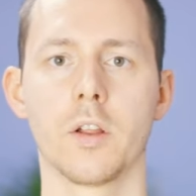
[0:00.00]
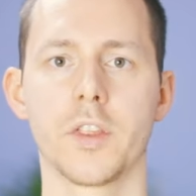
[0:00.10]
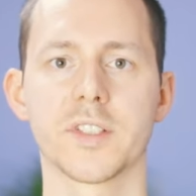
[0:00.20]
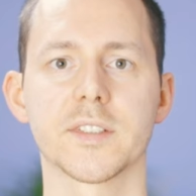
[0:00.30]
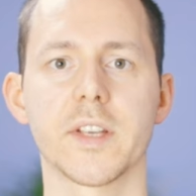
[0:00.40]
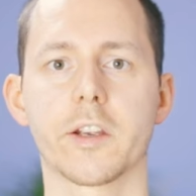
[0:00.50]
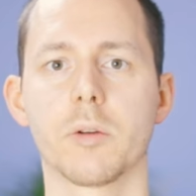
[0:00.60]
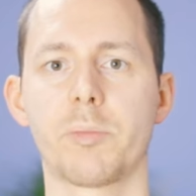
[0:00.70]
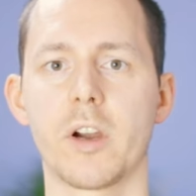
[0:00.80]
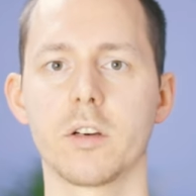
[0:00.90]
This is a
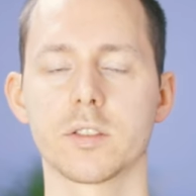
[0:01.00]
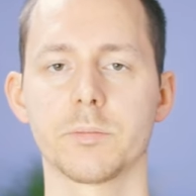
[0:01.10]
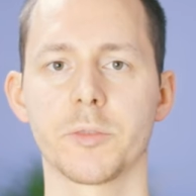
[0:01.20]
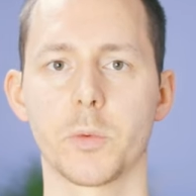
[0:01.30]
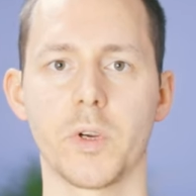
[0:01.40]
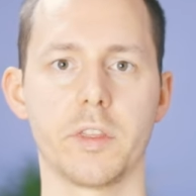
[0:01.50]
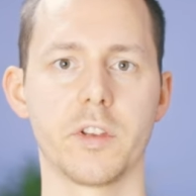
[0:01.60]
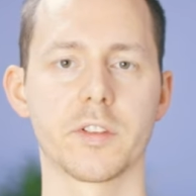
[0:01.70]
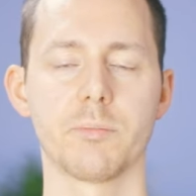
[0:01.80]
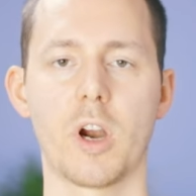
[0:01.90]
comparison between
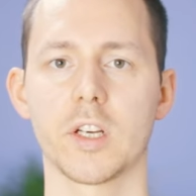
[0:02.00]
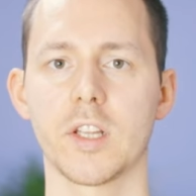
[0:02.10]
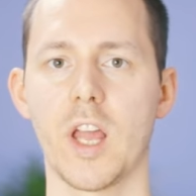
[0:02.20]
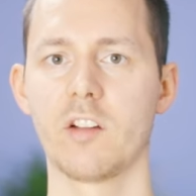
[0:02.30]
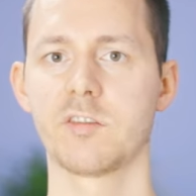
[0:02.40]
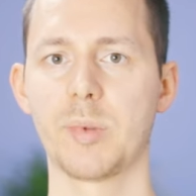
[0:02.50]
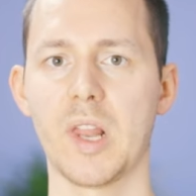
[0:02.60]
the Smart Lav